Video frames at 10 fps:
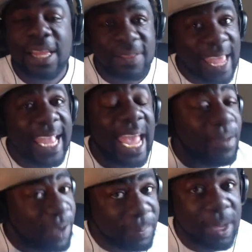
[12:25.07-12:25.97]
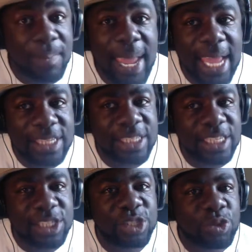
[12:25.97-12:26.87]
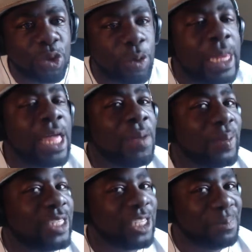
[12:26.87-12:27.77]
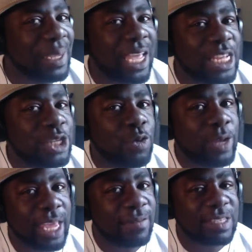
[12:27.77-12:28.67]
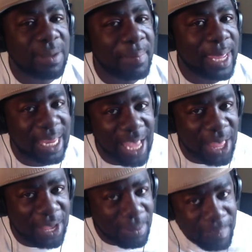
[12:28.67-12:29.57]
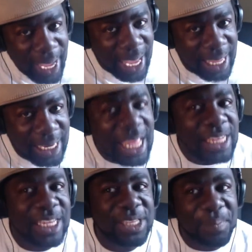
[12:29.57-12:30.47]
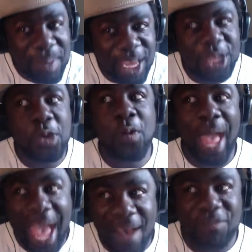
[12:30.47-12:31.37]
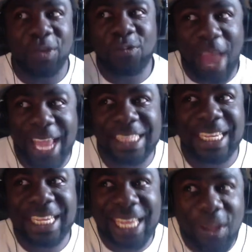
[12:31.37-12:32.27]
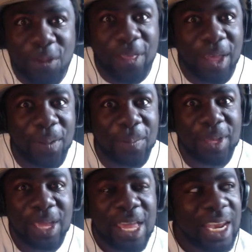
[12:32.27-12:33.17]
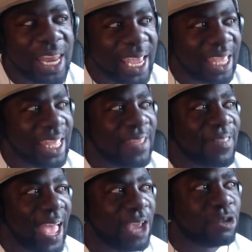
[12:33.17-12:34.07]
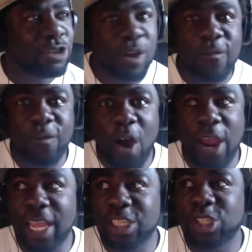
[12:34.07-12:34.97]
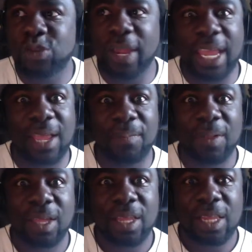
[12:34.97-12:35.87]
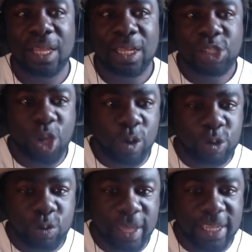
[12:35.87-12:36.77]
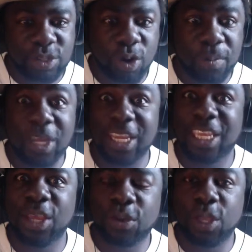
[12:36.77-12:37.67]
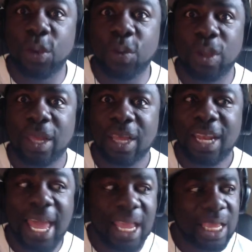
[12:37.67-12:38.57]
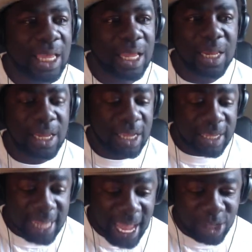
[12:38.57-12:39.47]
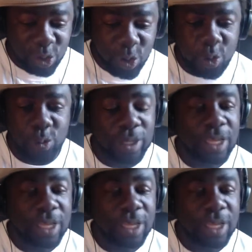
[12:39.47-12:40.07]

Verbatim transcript: They gave him commands. This is true. But just because you give somebody a command doesn't mean you have the right to kill them. Like, that is so far extreme. Don't do this or I'm going to kill you. Like, that dude,